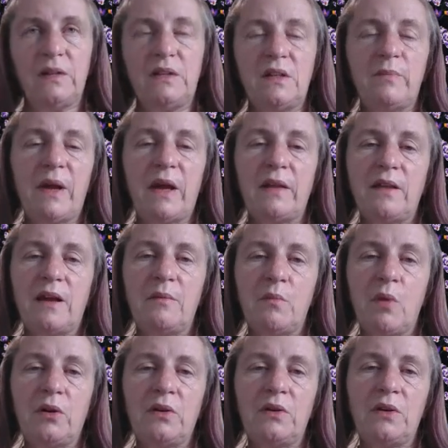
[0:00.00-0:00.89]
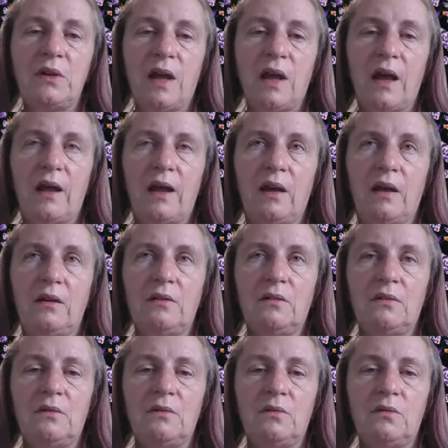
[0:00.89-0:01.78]
But it's about that modern
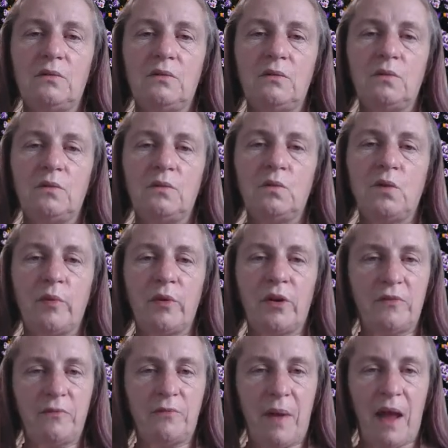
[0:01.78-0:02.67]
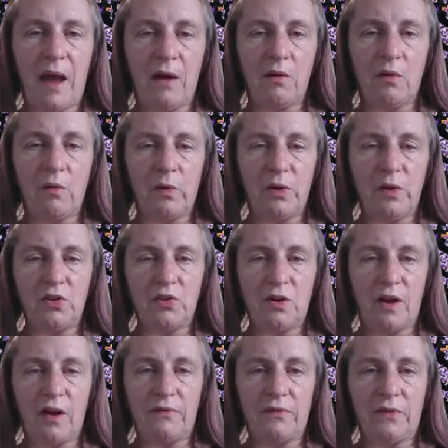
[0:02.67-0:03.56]
day woman of power
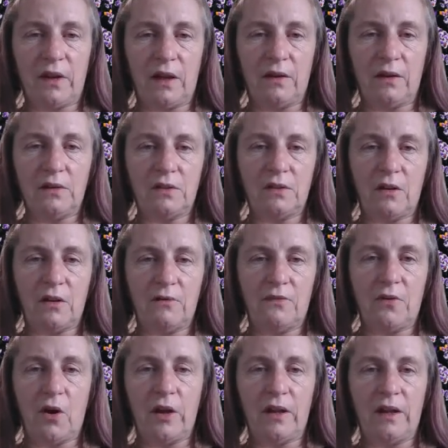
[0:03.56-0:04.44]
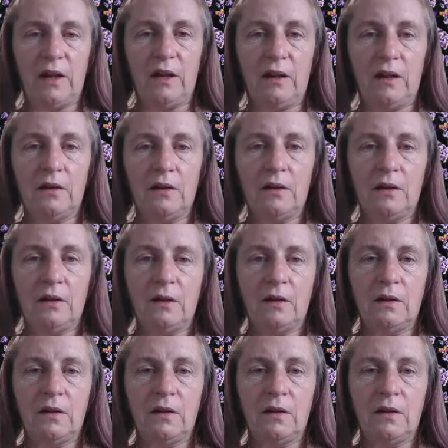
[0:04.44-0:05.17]
witchcraft thing. So finding